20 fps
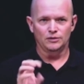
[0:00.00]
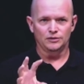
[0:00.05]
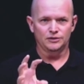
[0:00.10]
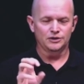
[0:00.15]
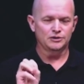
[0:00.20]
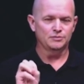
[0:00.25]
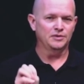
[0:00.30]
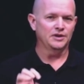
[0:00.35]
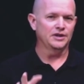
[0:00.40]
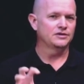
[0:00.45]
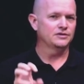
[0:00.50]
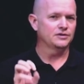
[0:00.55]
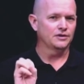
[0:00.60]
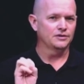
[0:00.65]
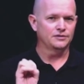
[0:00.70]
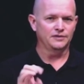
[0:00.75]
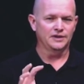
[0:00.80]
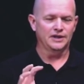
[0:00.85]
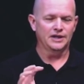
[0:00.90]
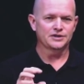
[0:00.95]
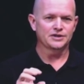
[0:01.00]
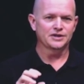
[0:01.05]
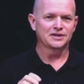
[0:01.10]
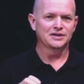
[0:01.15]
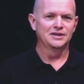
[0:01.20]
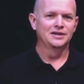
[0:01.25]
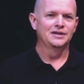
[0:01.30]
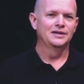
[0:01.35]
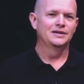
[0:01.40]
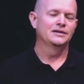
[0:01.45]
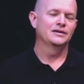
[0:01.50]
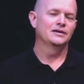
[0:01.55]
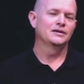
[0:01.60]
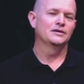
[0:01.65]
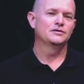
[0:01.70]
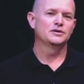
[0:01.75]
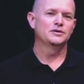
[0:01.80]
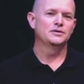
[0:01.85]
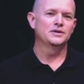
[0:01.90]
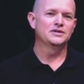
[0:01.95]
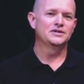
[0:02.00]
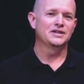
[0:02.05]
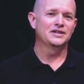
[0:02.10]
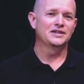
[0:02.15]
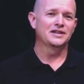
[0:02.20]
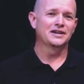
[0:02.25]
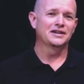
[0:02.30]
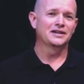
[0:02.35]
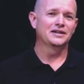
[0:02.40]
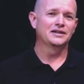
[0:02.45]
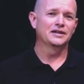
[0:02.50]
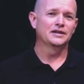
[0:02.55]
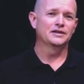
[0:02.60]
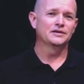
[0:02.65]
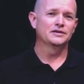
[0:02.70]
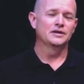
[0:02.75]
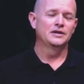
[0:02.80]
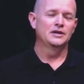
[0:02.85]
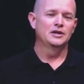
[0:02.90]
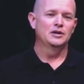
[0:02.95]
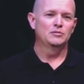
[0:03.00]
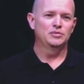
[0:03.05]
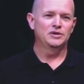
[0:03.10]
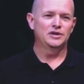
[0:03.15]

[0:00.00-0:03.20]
the whole display starts flashing. So you can see that at a glance.